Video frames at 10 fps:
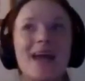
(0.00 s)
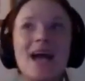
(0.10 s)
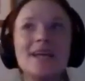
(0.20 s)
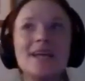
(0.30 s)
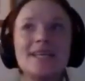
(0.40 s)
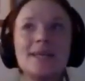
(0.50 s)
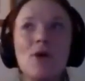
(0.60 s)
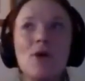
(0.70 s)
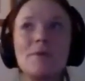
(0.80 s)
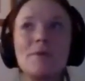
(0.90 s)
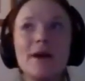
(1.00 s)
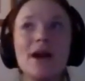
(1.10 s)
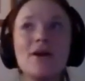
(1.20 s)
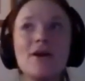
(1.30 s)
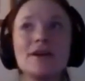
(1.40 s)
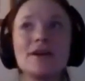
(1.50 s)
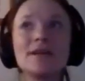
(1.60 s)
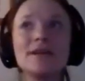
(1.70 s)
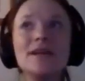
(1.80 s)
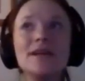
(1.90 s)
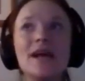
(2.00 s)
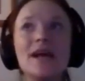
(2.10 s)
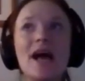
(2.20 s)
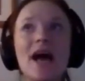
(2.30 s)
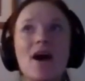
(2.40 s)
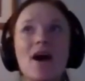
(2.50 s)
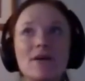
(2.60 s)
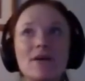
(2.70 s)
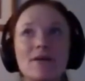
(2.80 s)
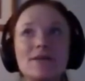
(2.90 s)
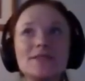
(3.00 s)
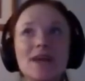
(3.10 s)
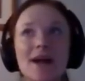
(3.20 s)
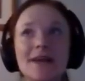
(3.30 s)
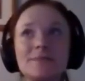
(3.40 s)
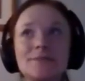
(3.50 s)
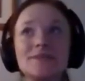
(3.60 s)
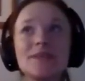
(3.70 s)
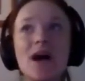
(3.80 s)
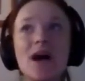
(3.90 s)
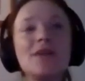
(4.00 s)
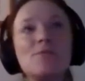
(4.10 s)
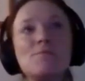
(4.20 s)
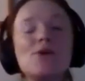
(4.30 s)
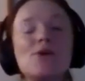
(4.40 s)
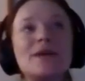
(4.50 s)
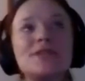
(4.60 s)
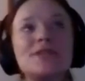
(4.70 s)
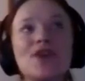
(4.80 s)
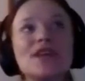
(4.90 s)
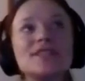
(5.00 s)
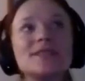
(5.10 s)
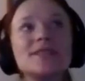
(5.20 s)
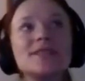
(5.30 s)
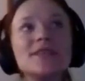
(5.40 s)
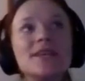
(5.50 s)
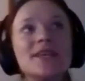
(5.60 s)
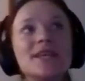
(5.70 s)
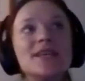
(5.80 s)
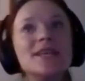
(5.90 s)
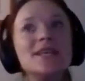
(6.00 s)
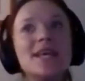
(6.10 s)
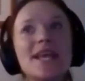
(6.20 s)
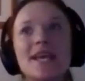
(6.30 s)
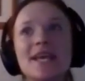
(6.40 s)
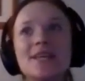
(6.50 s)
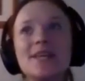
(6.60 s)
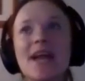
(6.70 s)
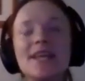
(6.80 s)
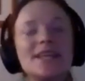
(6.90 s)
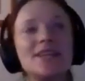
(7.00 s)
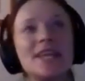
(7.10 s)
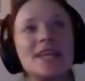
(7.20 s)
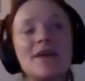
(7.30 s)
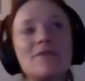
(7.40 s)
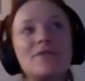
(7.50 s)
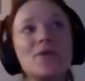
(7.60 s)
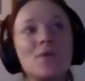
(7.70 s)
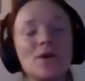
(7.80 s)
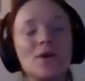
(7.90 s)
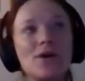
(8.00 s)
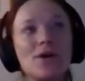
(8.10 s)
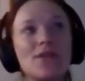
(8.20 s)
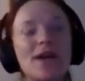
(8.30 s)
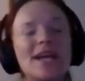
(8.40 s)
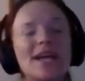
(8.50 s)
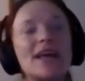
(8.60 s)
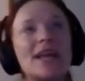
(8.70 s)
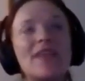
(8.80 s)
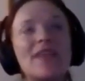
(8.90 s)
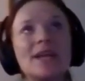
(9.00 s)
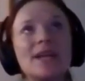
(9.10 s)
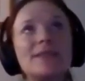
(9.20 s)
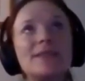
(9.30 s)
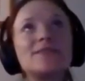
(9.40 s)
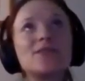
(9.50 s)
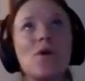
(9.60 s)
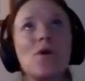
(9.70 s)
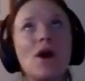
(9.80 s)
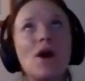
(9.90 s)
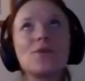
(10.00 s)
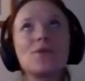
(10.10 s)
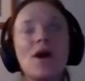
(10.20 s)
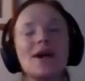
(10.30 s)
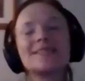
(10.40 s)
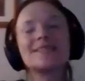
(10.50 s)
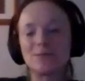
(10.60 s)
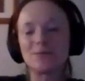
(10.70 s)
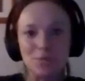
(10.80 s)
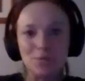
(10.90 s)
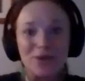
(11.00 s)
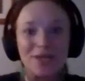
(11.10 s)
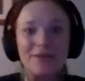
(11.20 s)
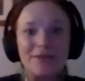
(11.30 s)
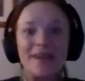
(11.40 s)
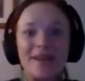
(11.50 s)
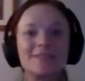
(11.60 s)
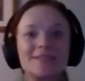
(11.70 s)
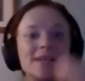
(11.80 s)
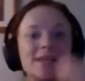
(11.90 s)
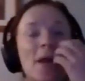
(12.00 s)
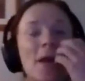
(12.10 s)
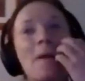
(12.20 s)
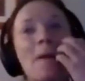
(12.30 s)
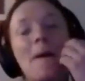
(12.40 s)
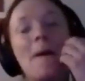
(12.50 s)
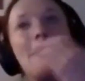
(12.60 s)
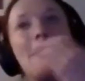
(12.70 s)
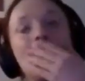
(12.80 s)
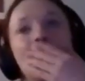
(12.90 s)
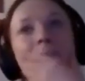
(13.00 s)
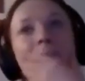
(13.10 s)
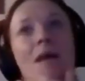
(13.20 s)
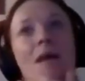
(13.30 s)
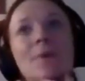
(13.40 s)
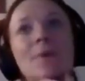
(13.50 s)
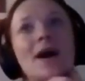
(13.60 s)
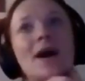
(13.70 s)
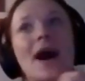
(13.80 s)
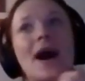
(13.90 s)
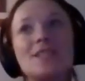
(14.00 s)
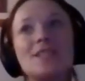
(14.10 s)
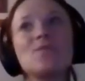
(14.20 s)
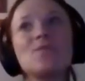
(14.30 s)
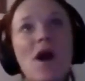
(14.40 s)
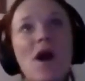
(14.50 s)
I keep hope in my heart at all times. I don't put my trust in anything of the world. And that can be so hard to walk. It sounds so pretty and fancy. But I just